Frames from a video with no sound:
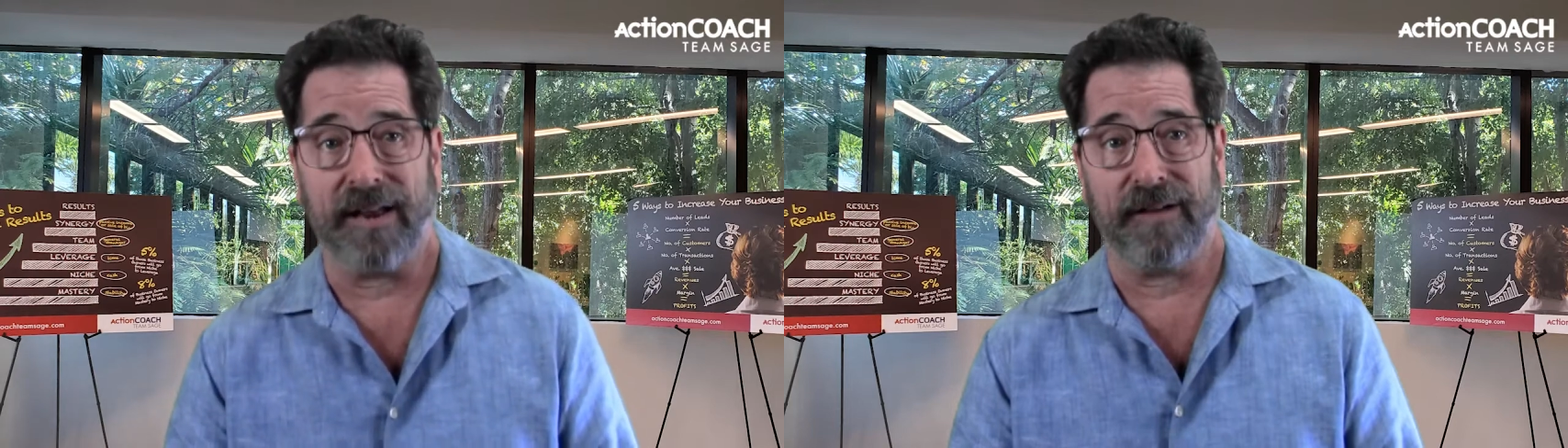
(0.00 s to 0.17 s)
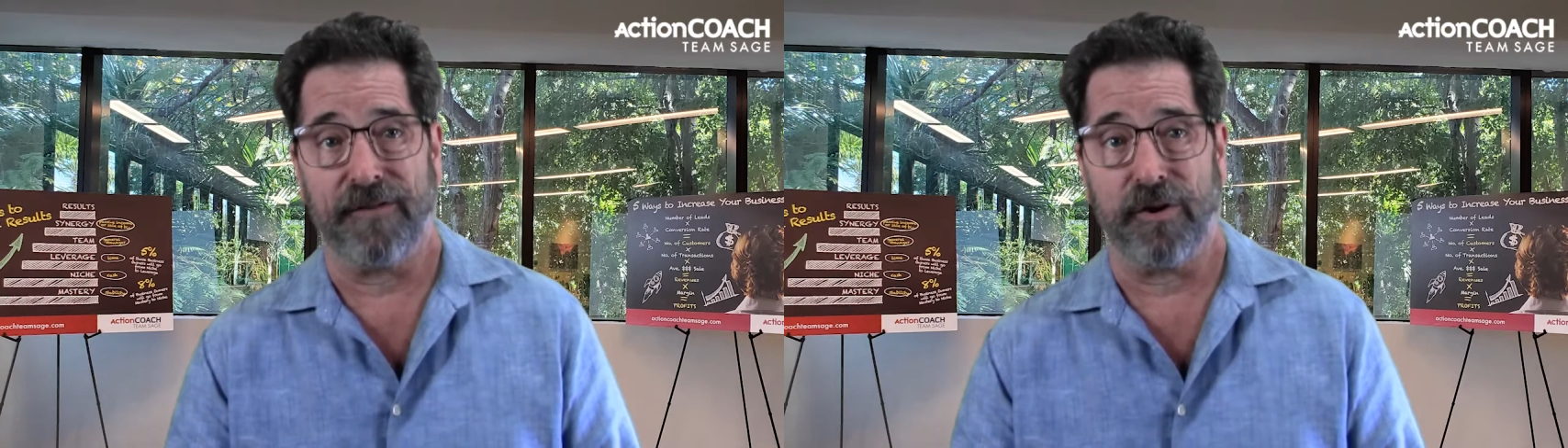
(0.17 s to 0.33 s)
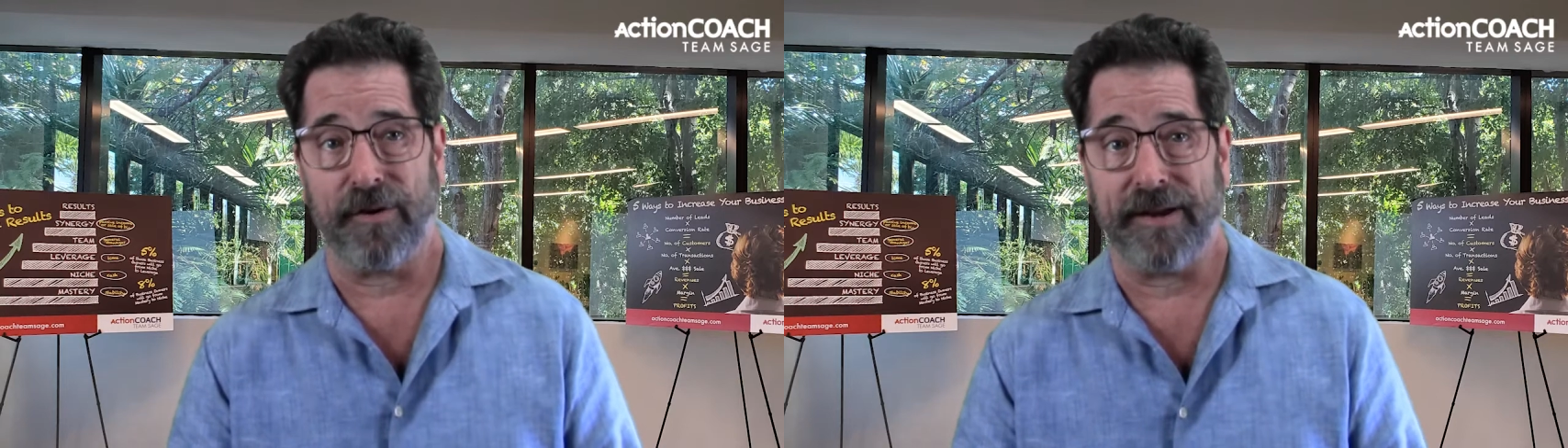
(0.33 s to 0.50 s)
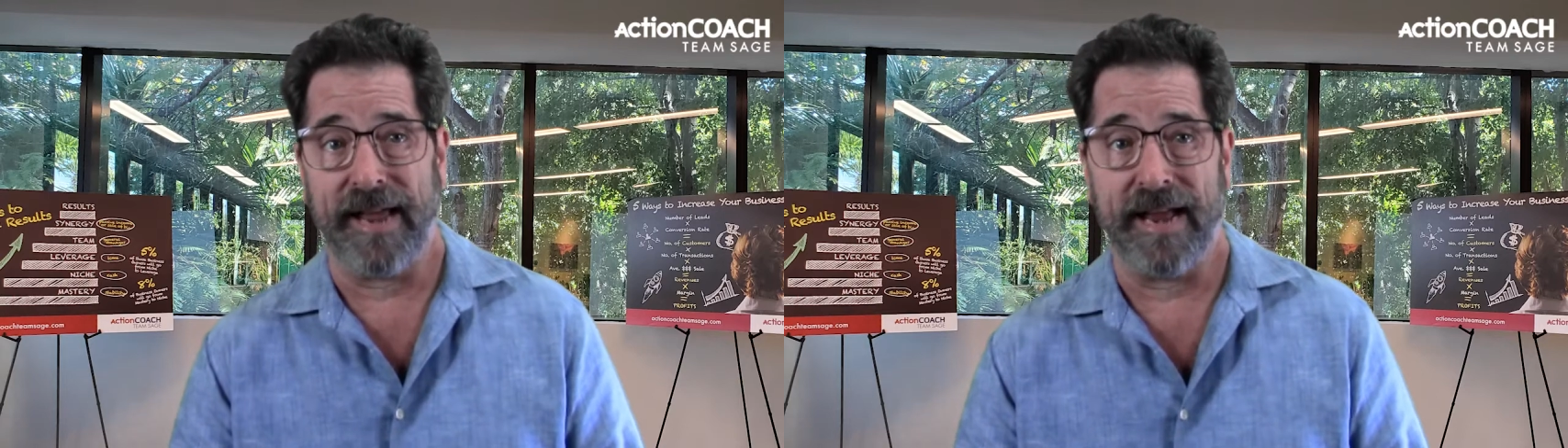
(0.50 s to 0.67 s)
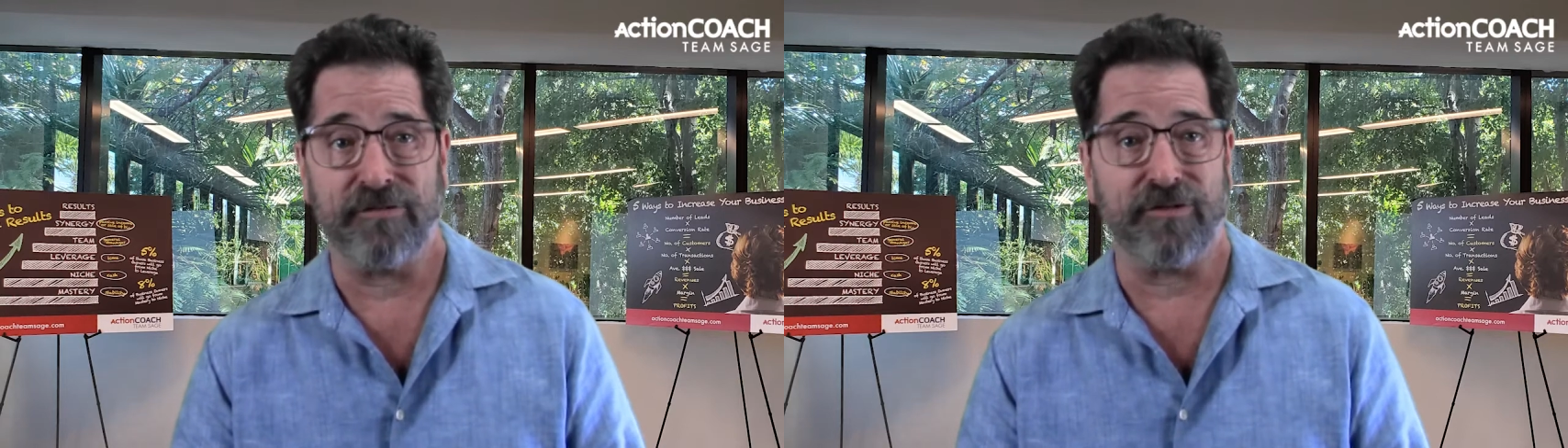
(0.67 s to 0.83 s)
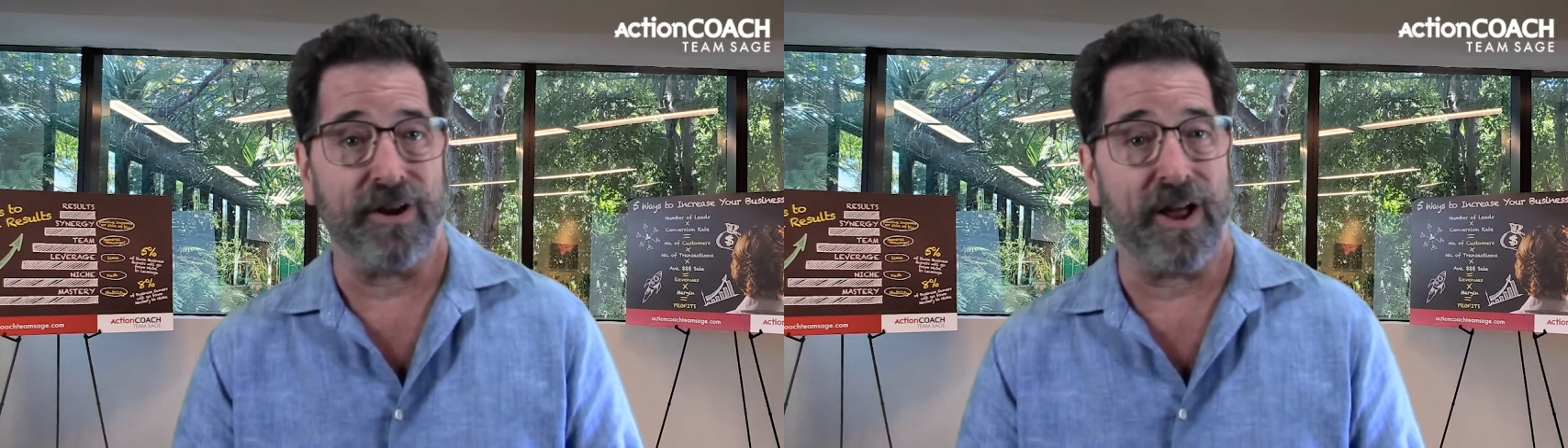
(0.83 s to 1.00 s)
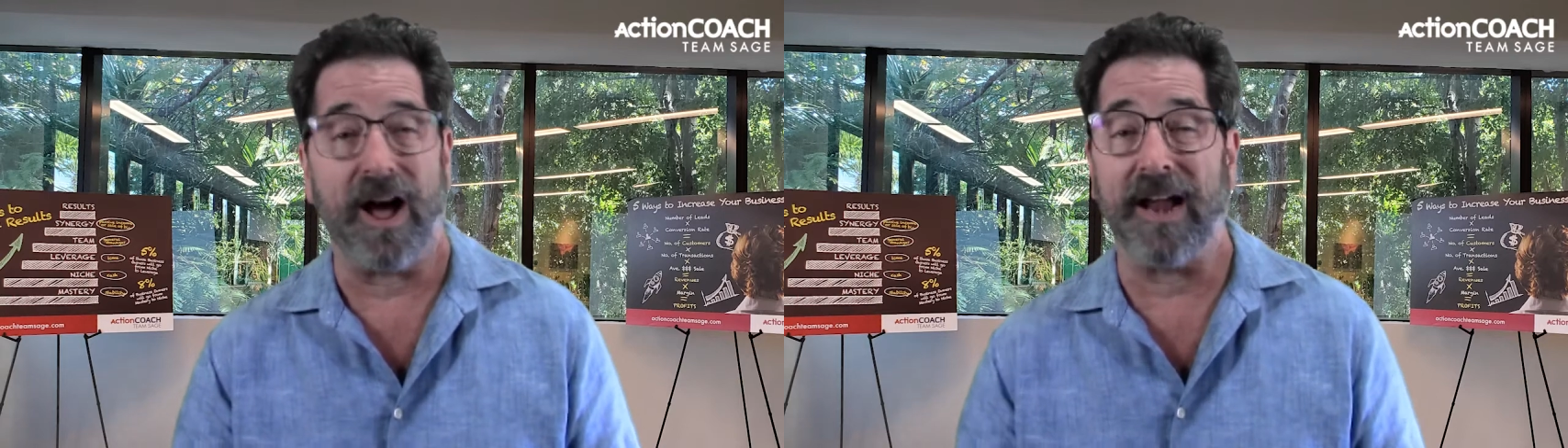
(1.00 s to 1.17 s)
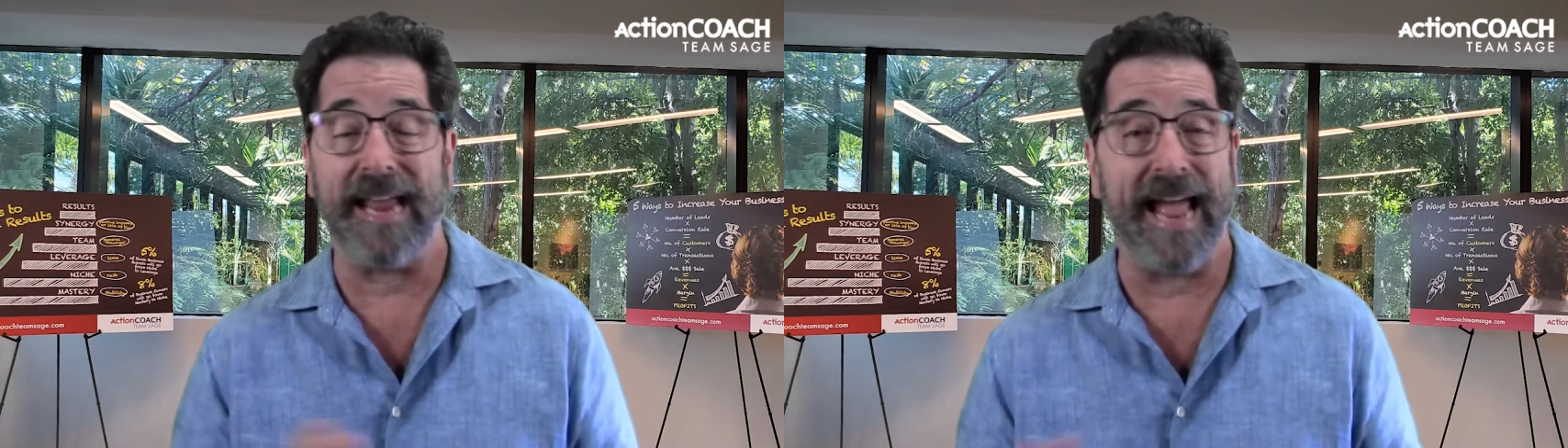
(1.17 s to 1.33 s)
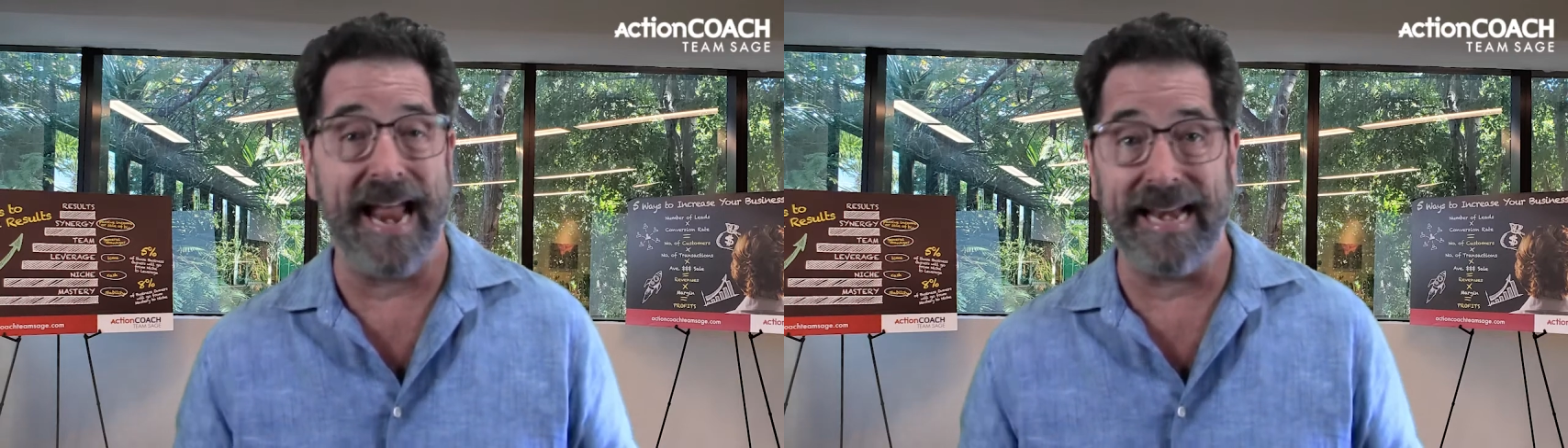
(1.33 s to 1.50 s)
of your attention
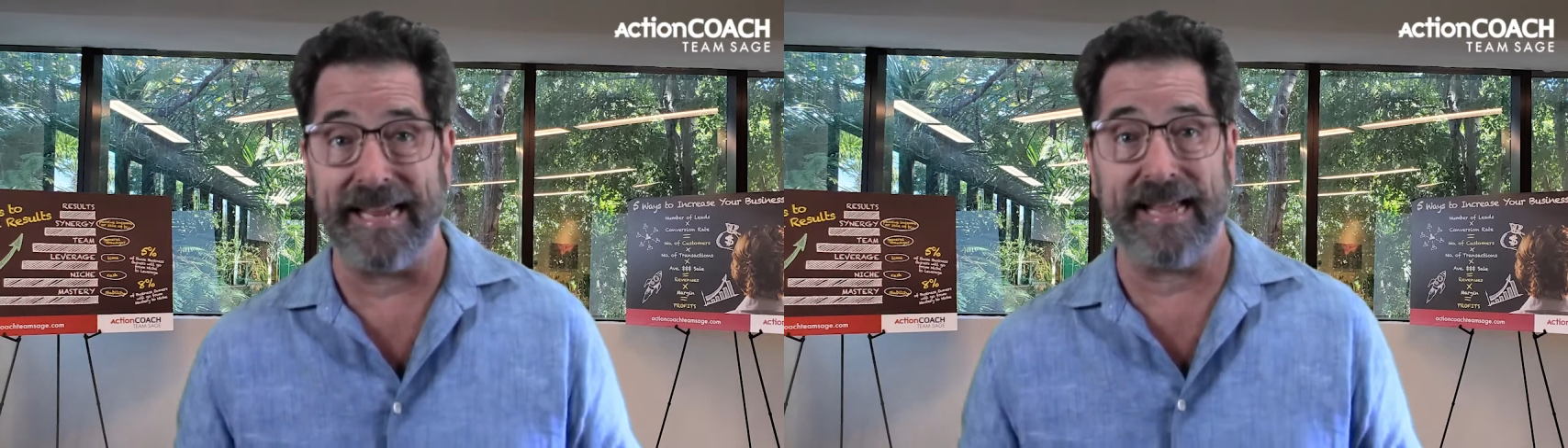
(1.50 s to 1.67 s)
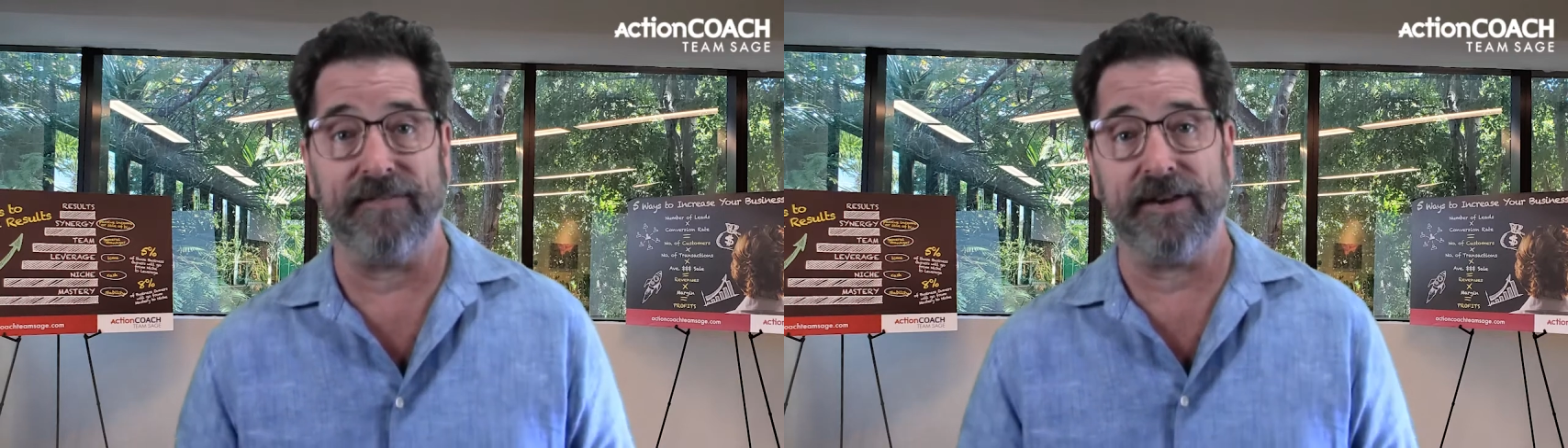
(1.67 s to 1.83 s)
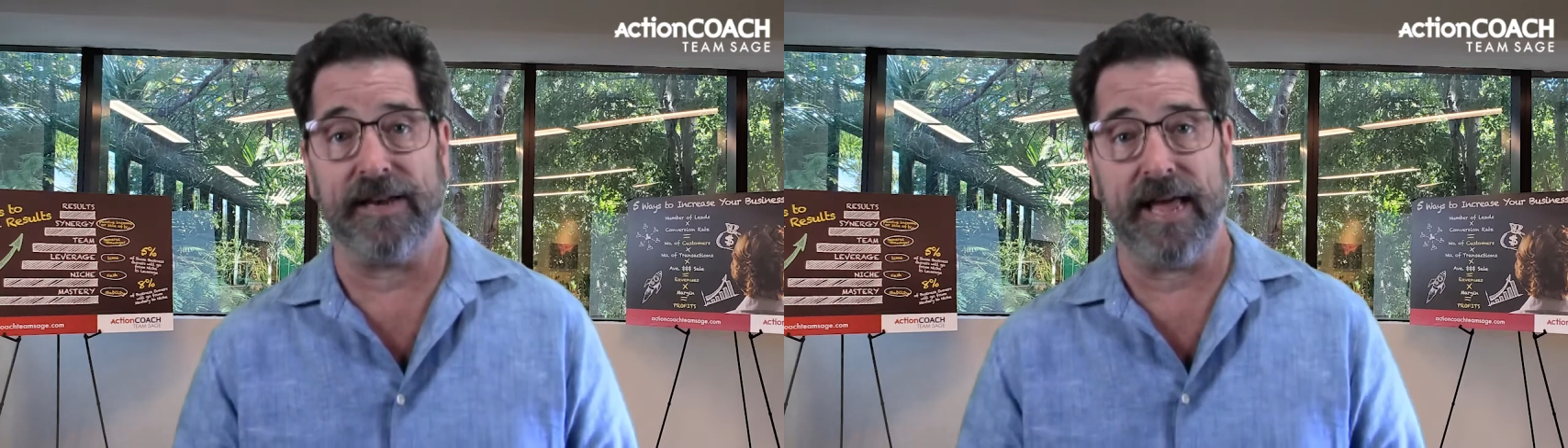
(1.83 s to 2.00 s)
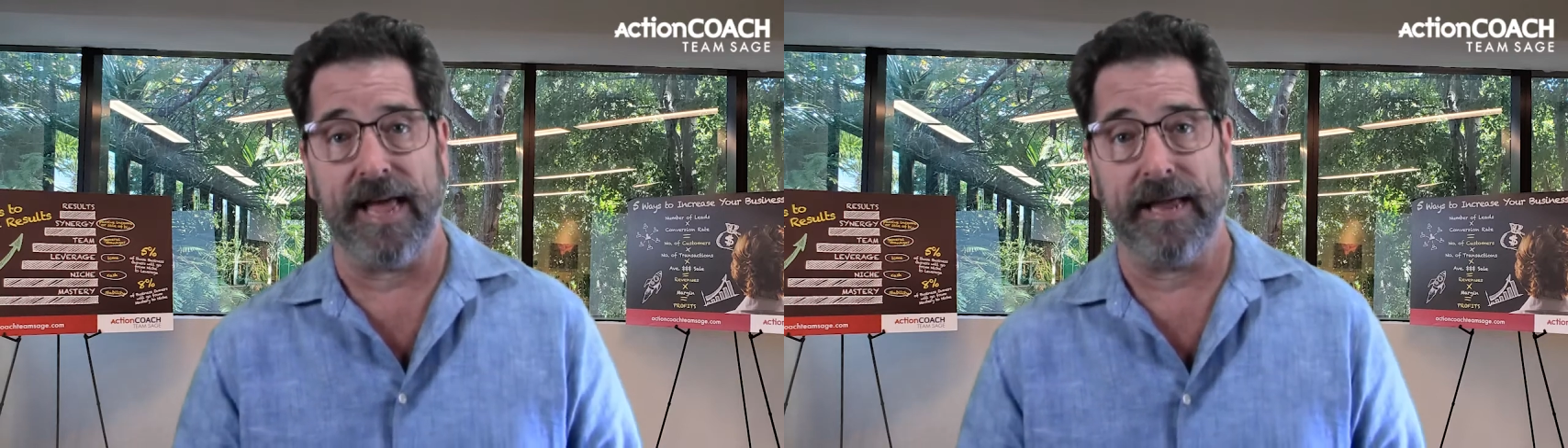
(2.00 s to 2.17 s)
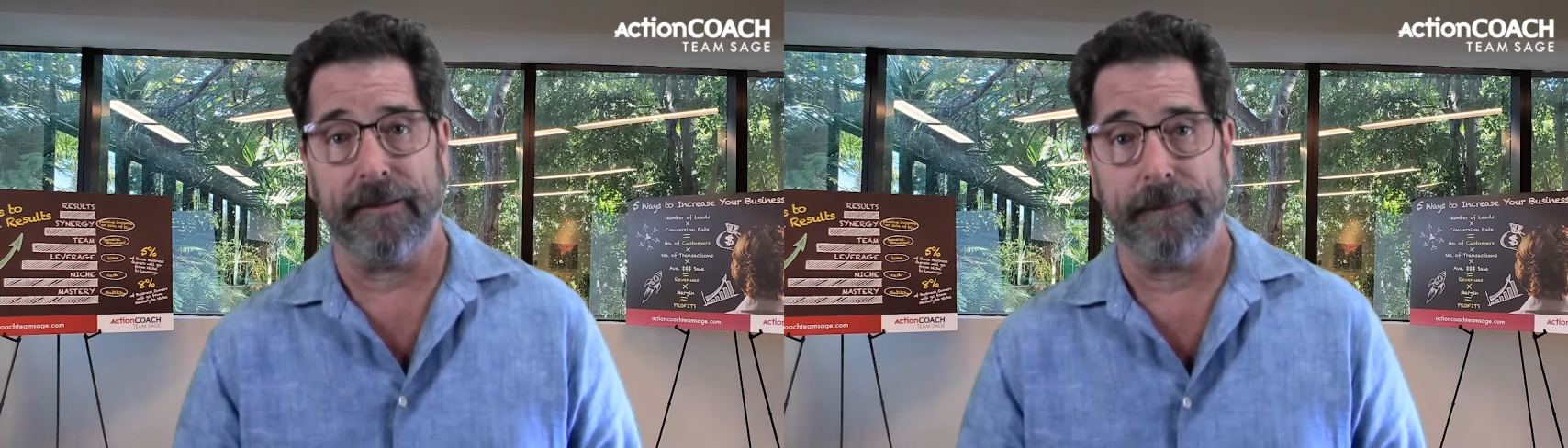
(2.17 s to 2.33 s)
on any given day.